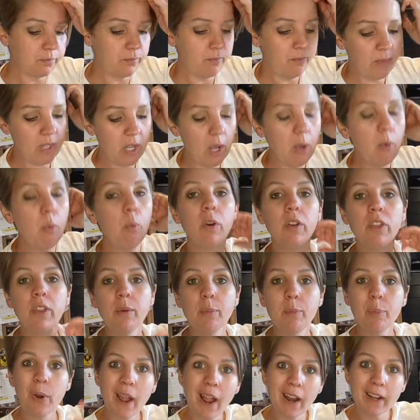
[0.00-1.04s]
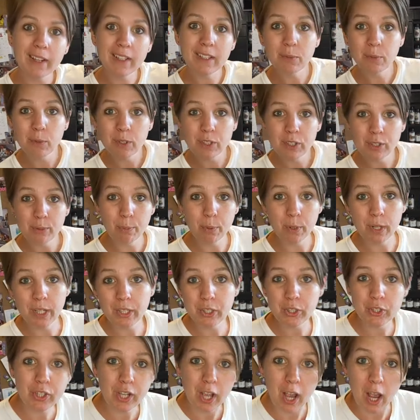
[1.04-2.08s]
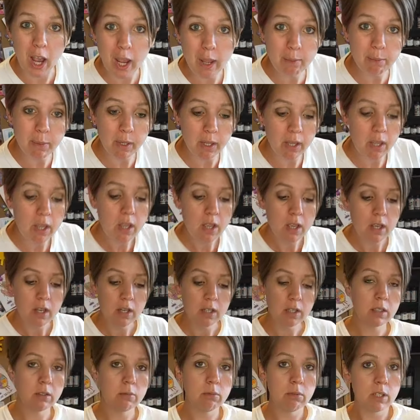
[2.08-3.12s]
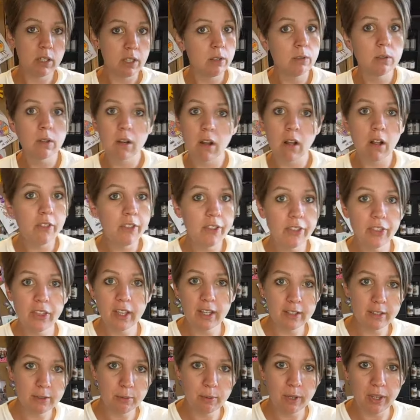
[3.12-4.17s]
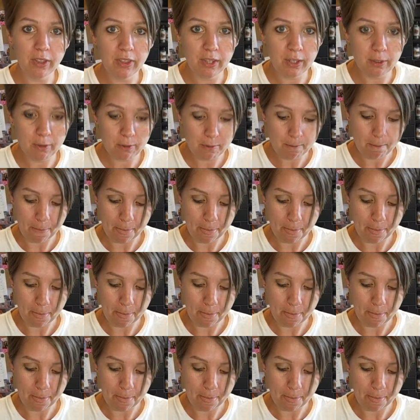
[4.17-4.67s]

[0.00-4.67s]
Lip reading: we're the practice what you preach type. So we're doing all the things with you.